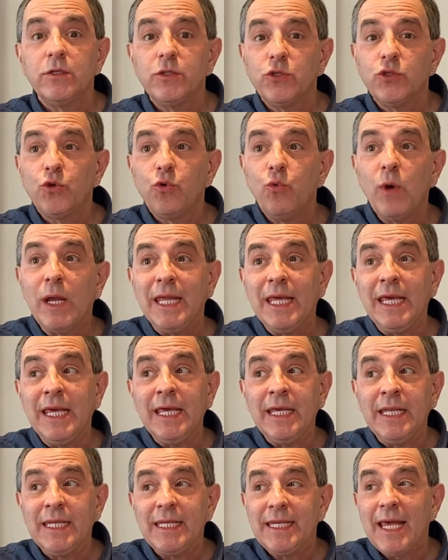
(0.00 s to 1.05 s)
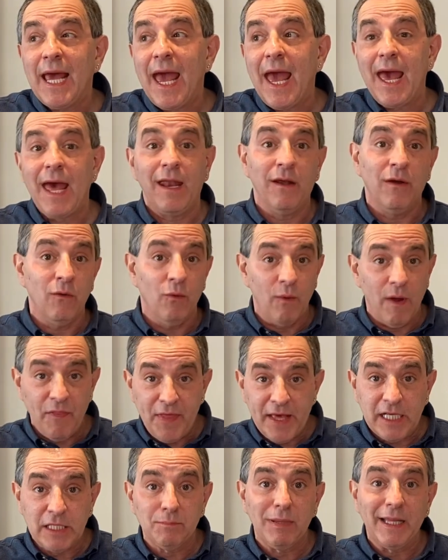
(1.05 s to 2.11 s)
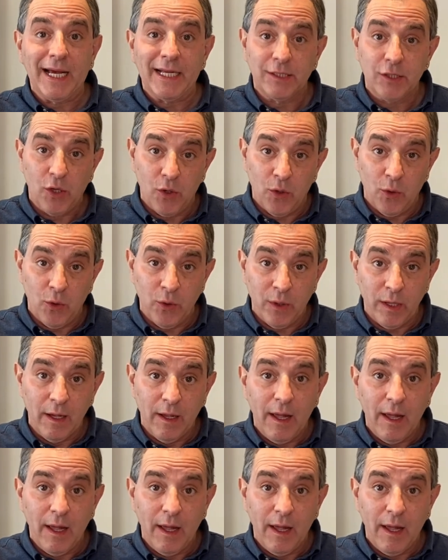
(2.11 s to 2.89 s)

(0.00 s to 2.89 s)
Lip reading: 2010, when things plateaued.